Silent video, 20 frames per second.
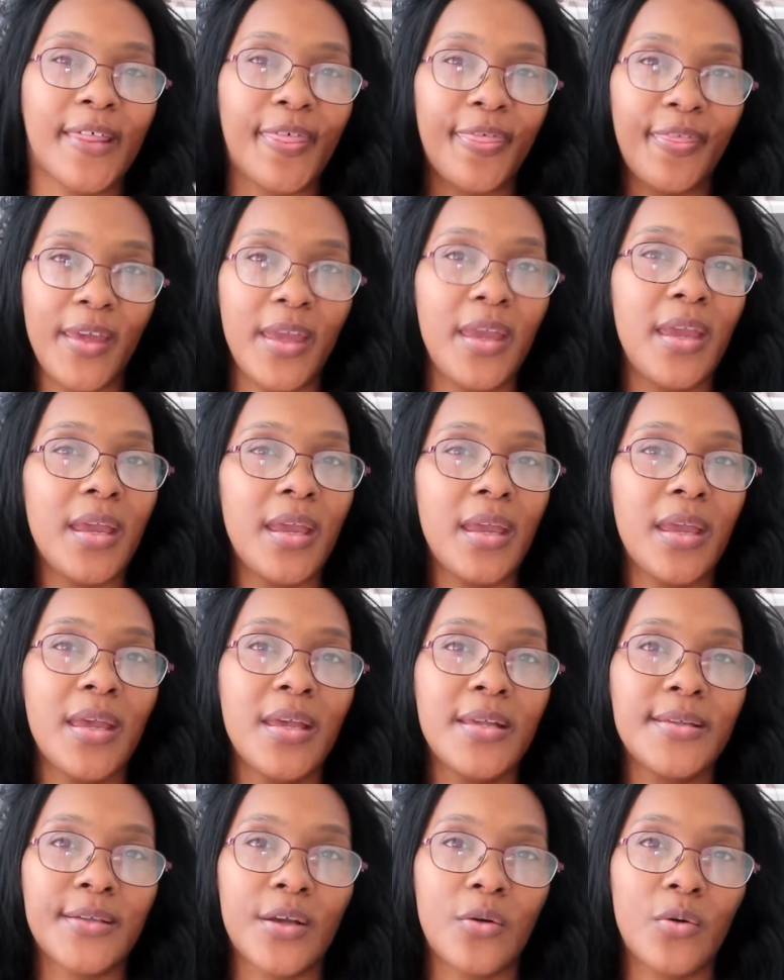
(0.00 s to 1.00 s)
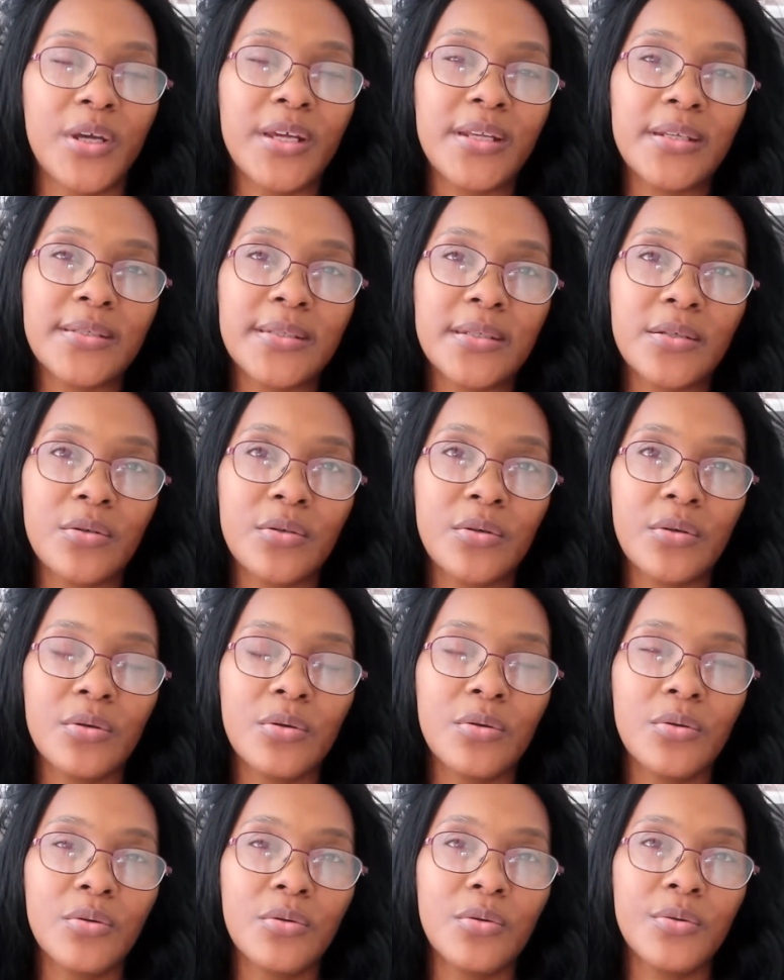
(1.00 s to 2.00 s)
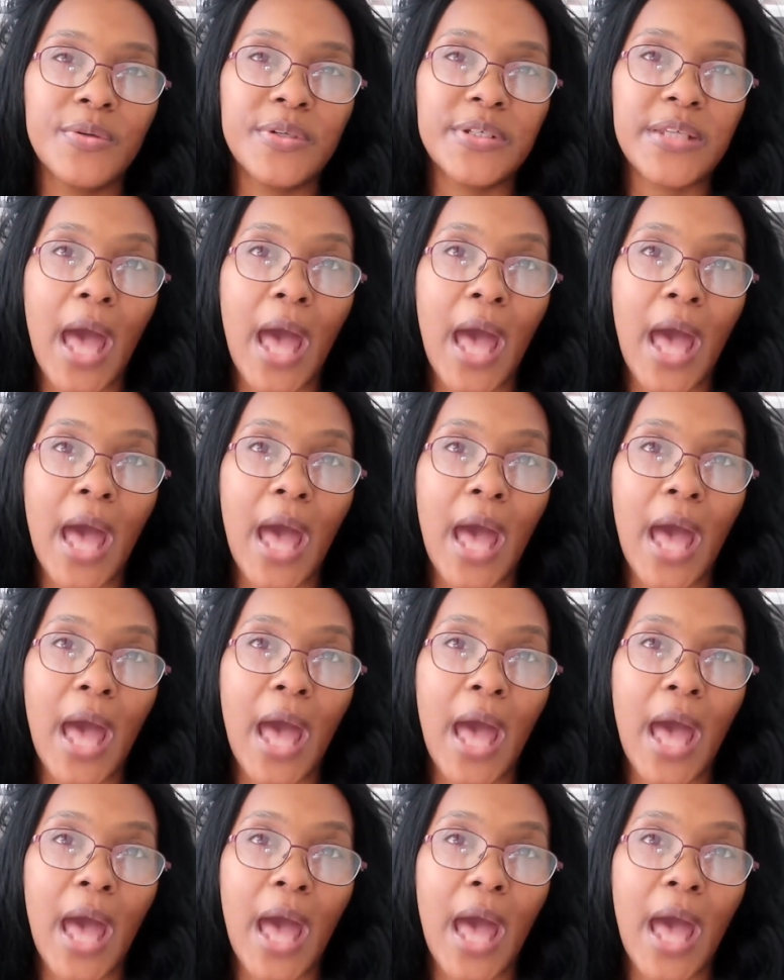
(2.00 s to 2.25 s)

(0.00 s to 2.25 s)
thing is going to